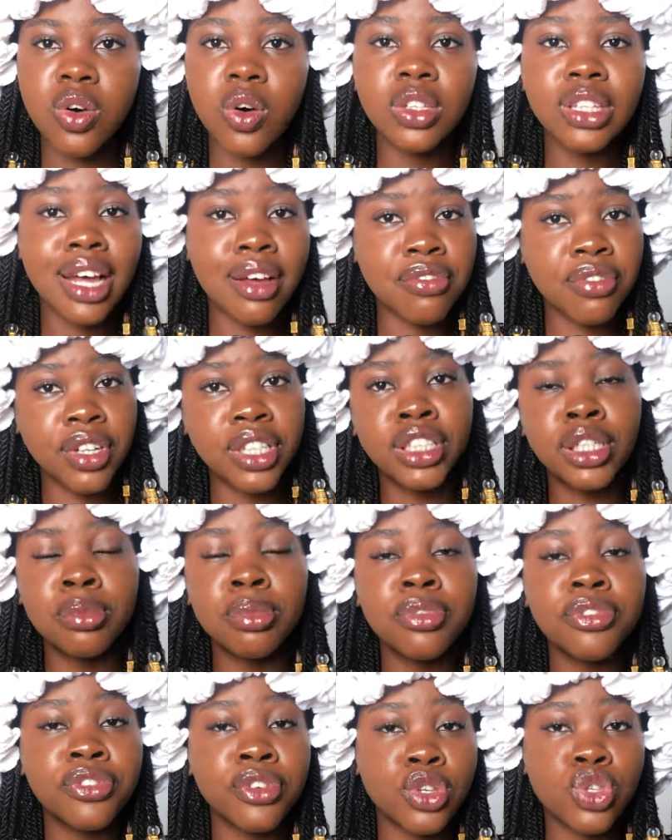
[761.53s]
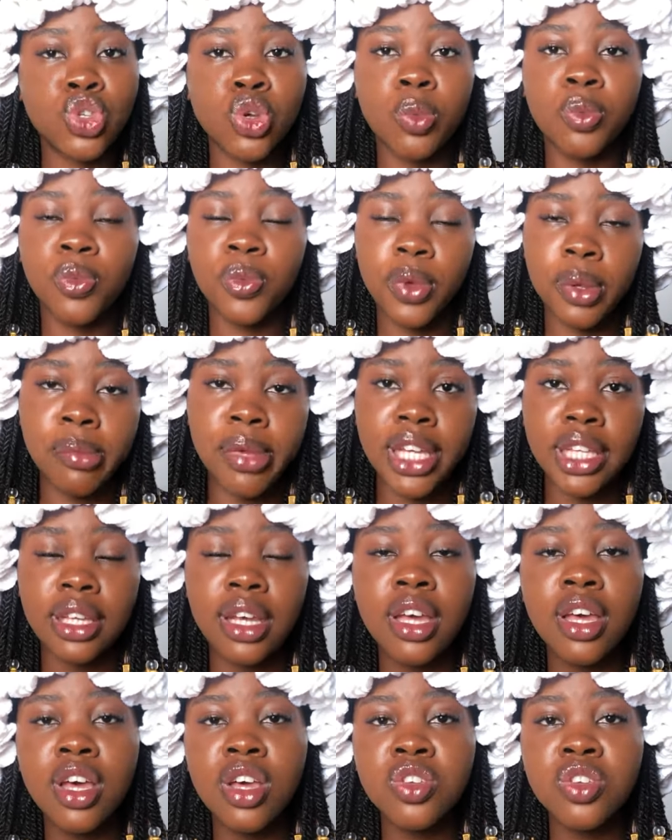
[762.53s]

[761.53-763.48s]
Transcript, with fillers: unavoidable for some women